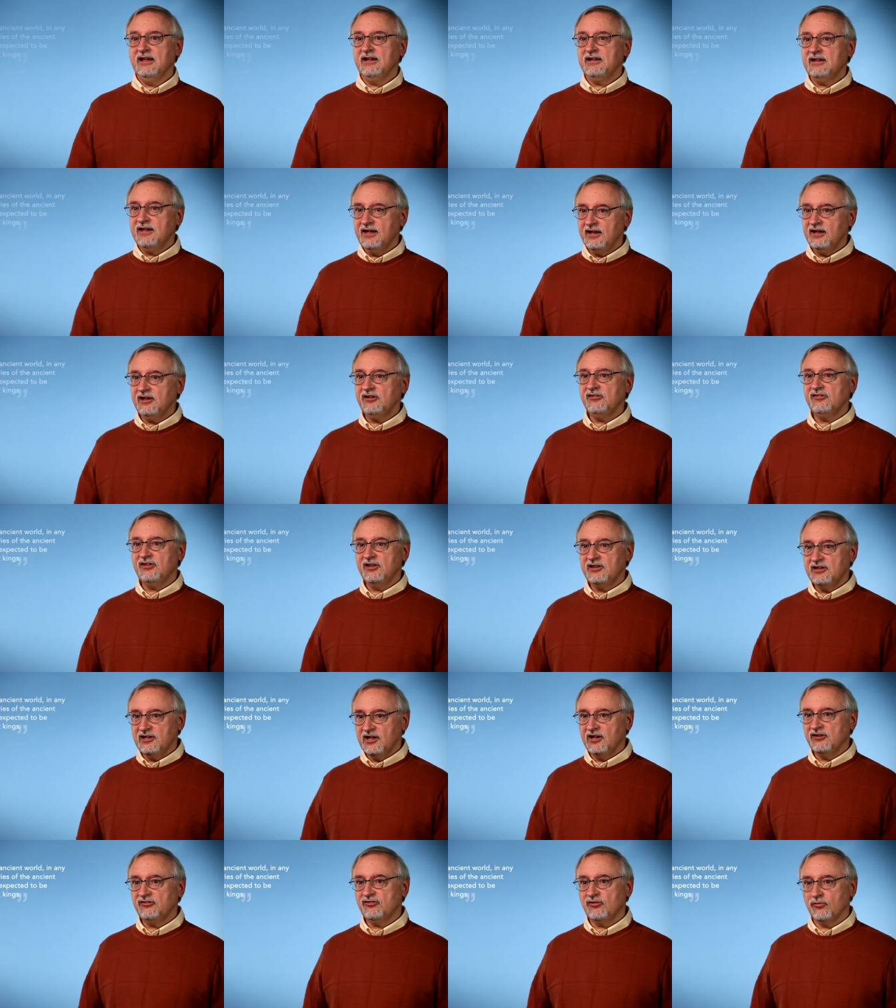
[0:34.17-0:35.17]
Kings in
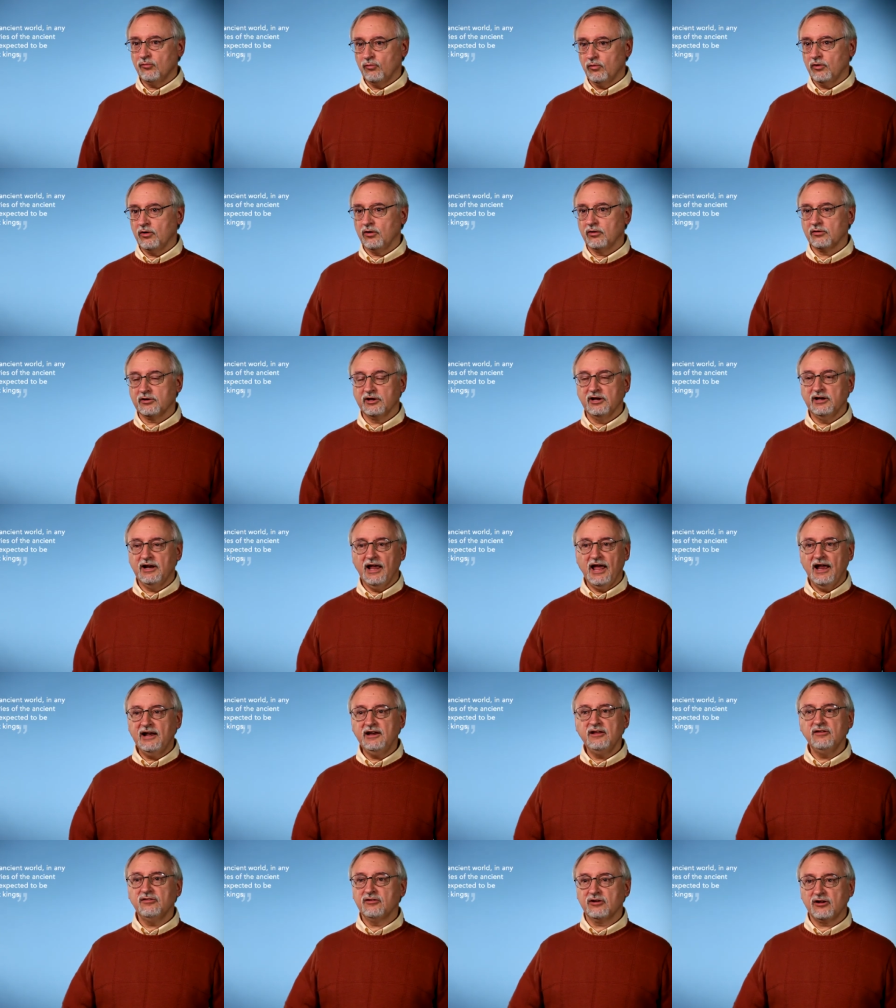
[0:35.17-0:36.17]
the ancient world, in
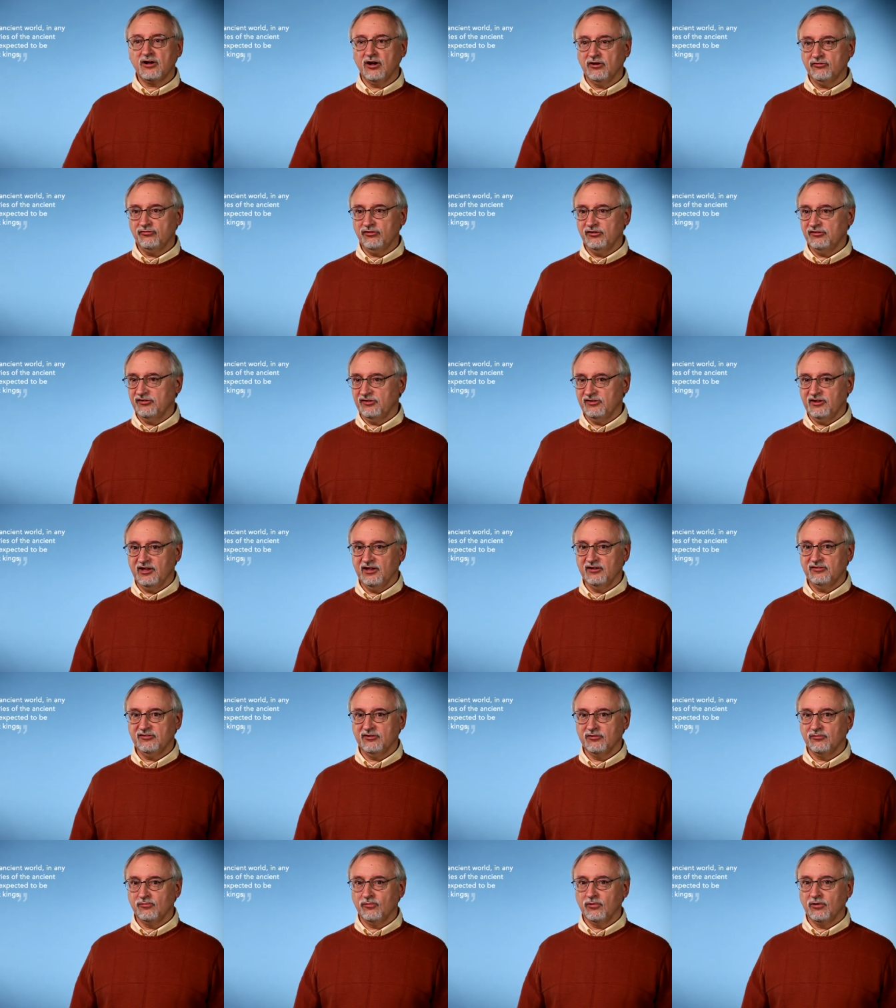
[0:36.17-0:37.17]
any of the countries of the
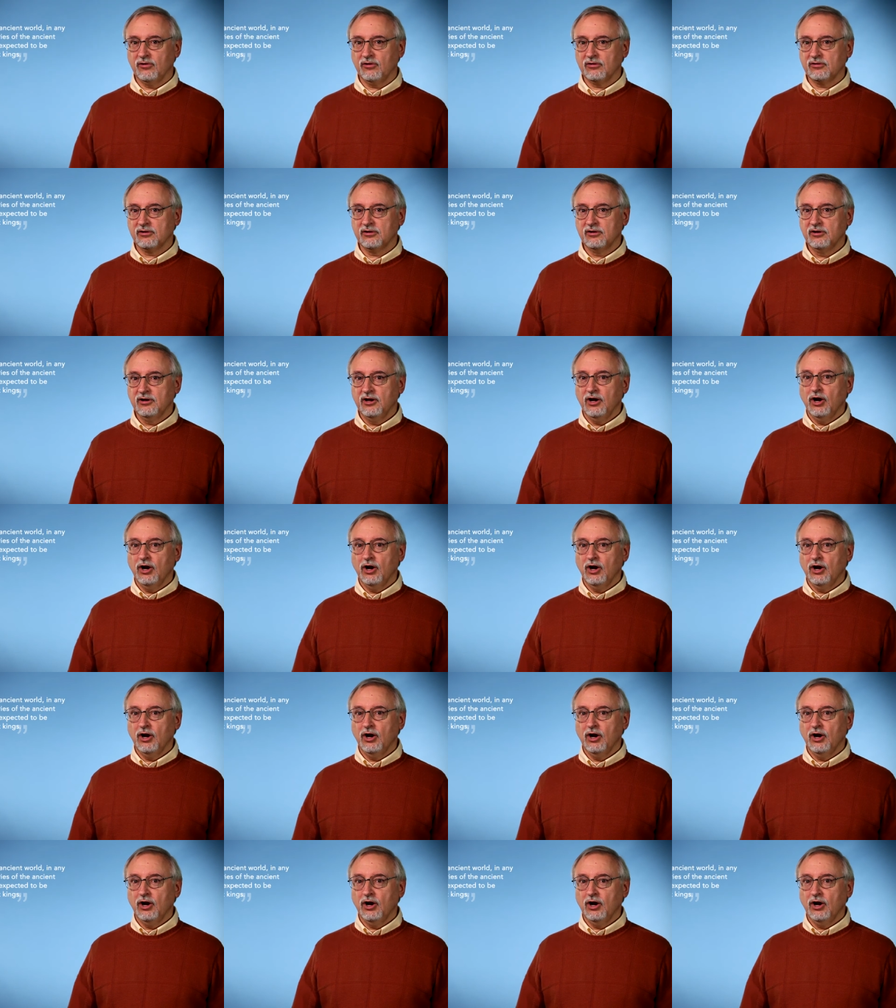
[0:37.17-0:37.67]
ancient world,